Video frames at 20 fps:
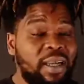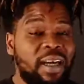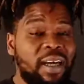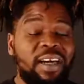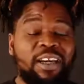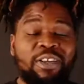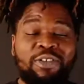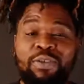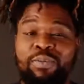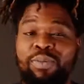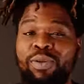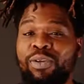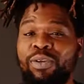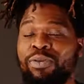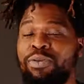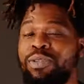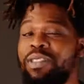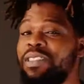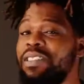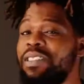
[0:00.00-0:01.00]
100
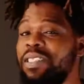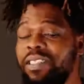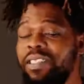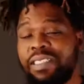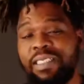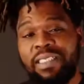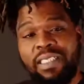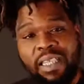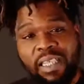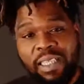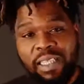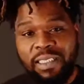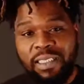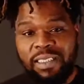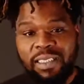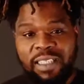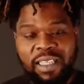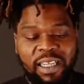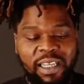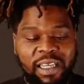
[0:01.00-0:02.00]
balloons in 60
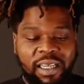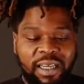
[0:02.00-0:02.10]
seconds.